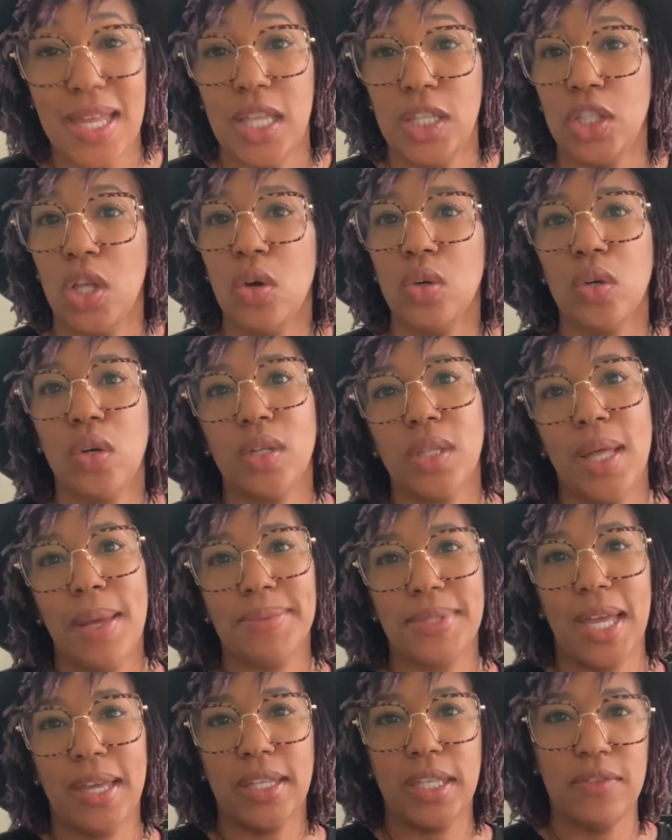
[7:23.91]
Local
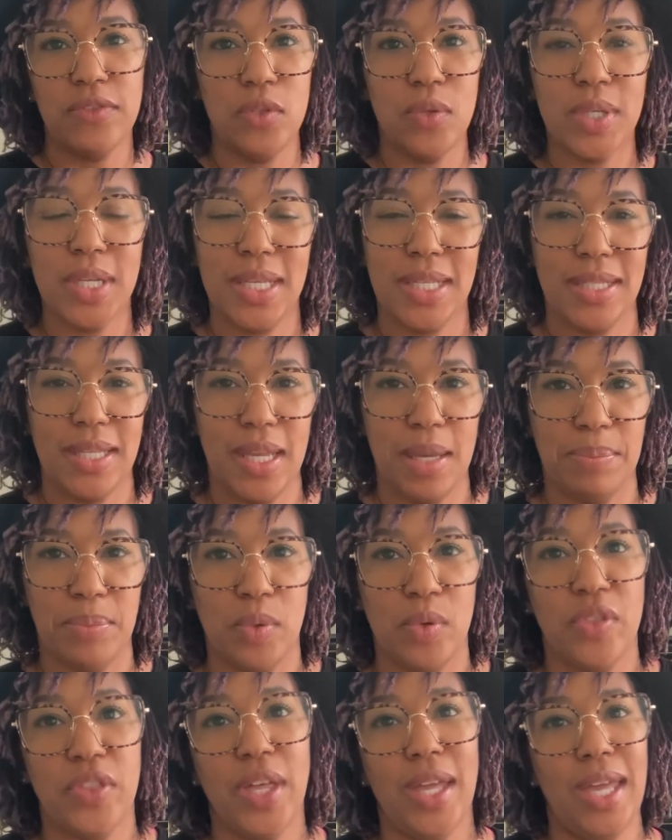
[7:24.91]
clubs, I'll give you an
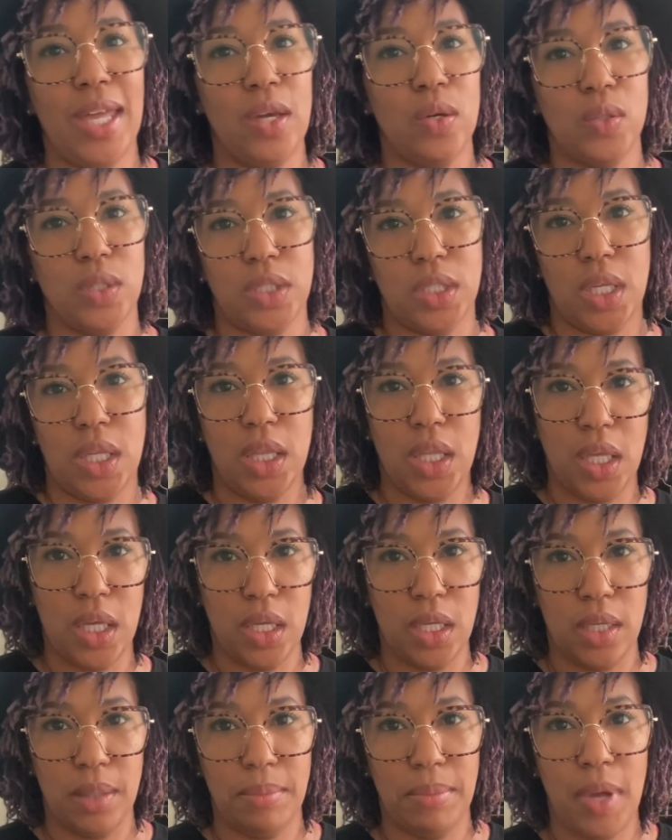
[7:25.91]
example. The Elks
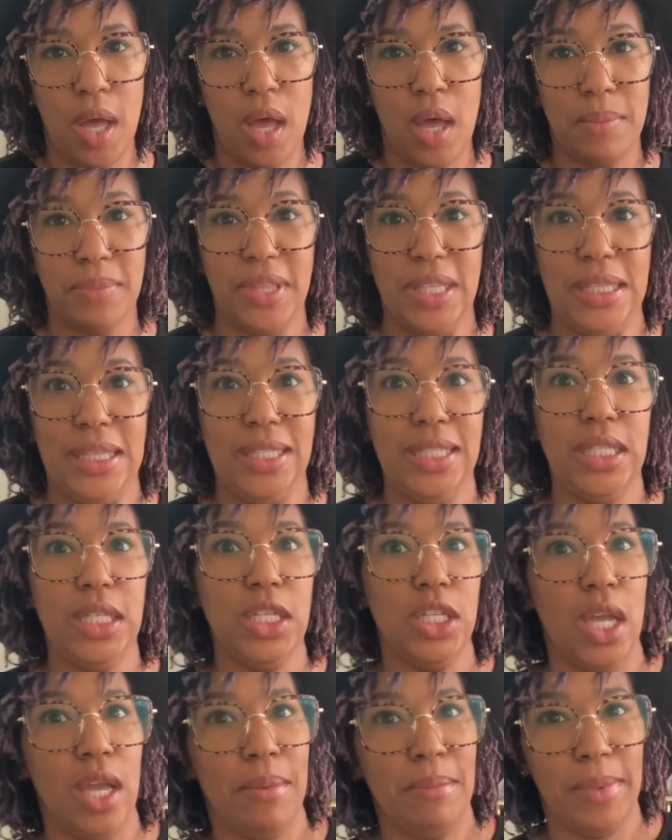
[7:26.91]
Club,
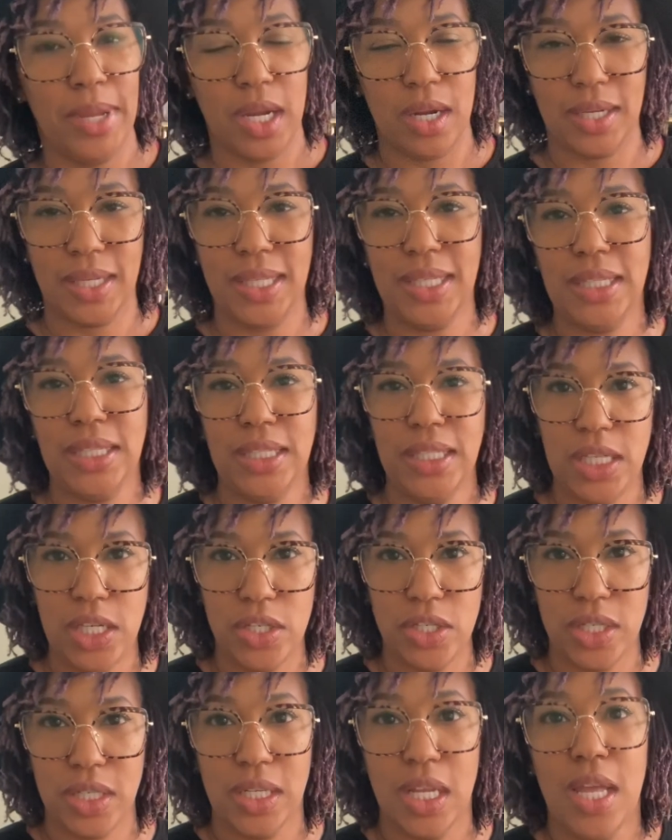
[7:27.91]
the American
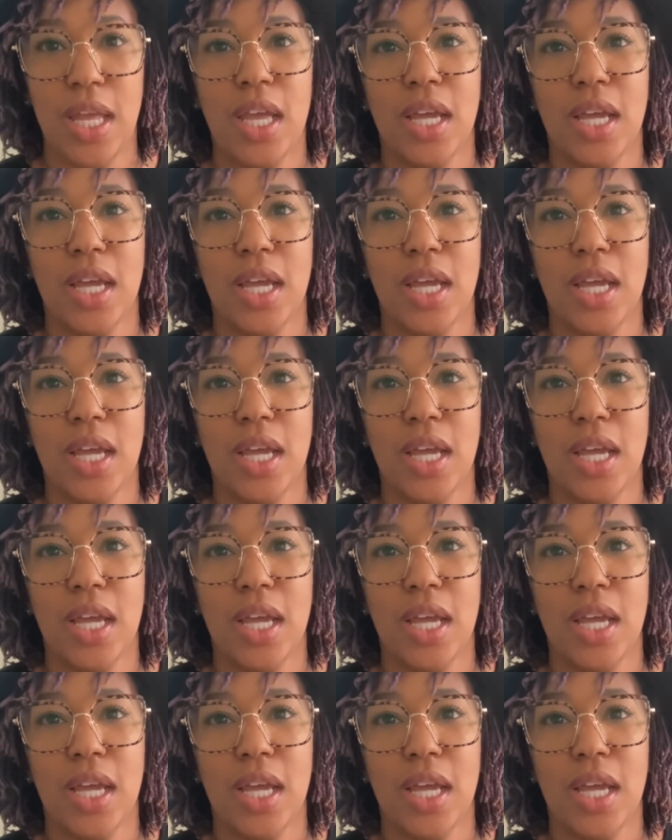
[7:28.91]
Legion.